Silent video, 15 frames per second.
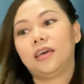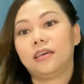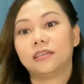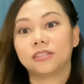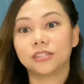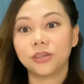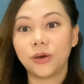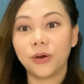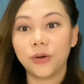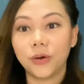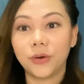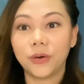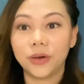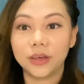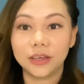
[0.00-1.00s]

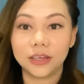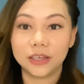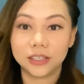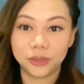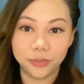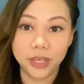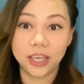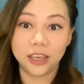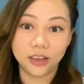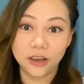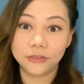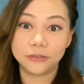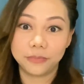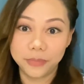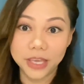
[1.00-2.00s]
So speaking
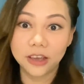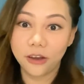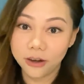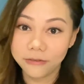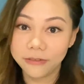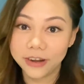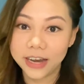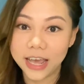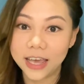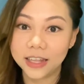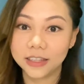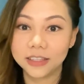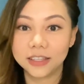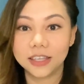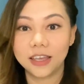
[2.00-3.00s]
of be confident,